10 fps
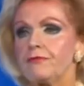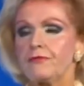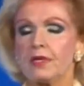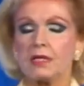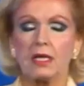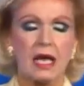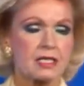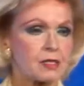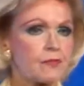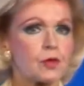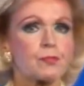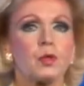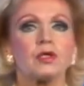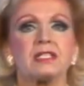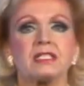feeling as if you're
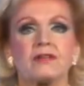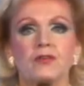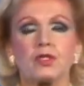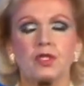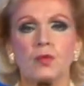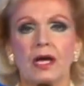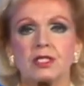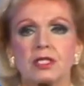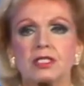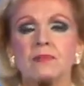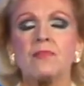pulled in different directions